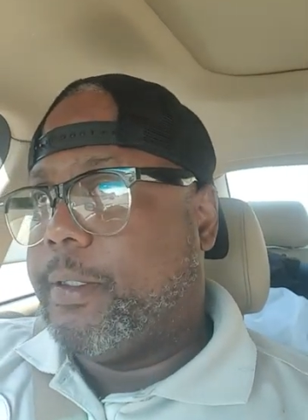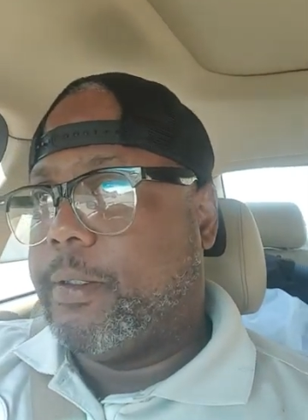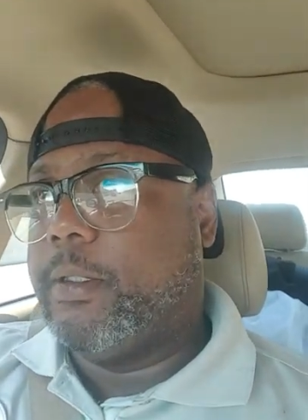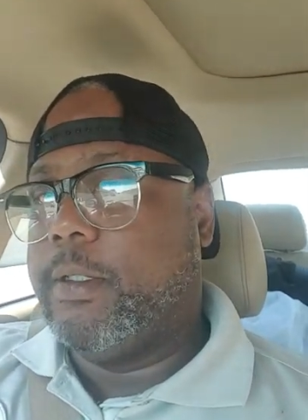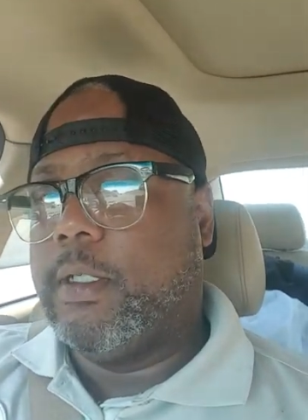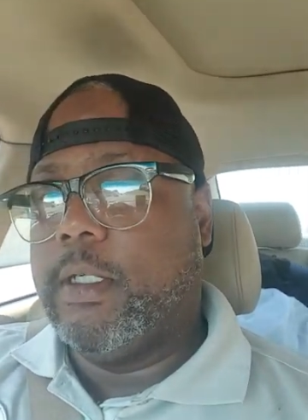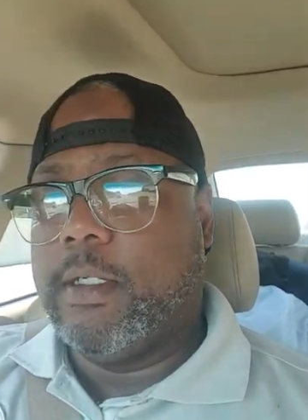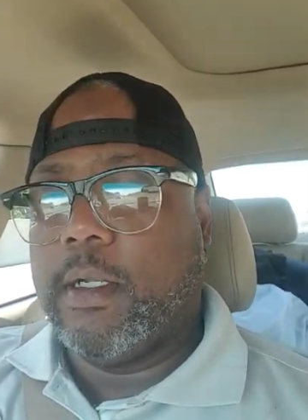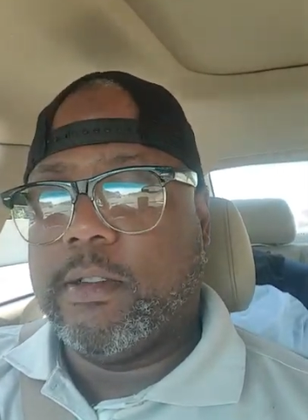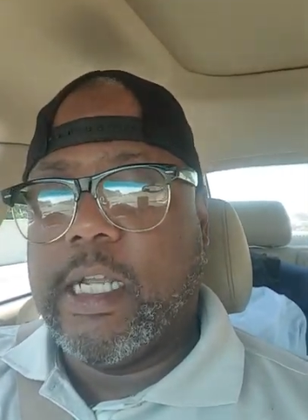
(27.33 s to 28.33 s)

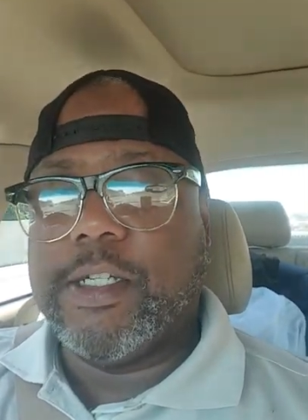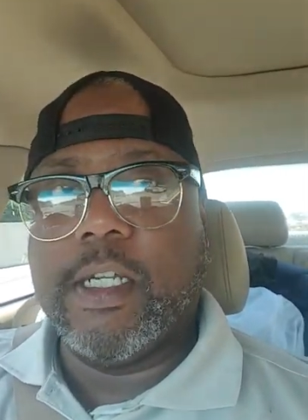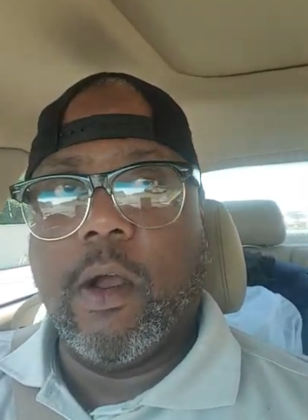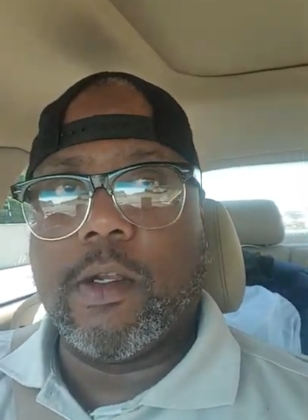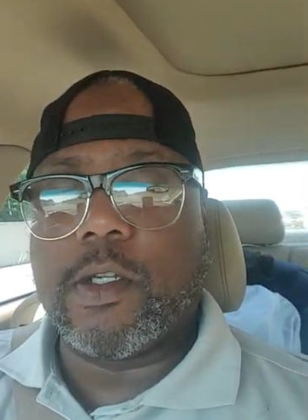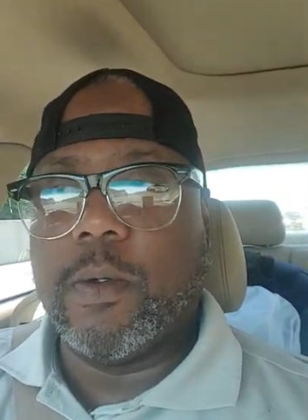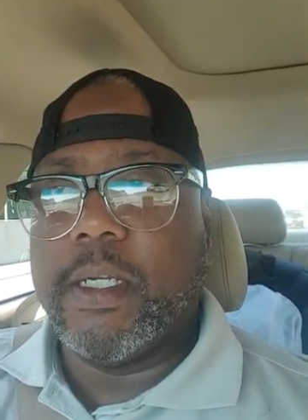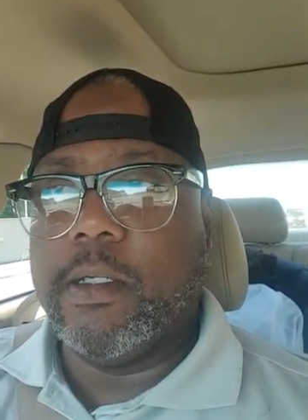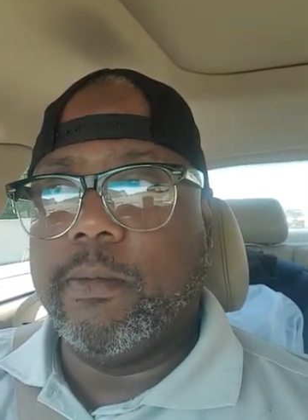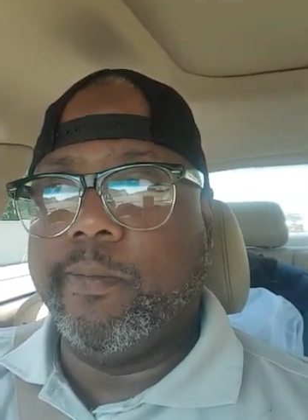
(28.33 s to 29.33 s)
a teaching also in it.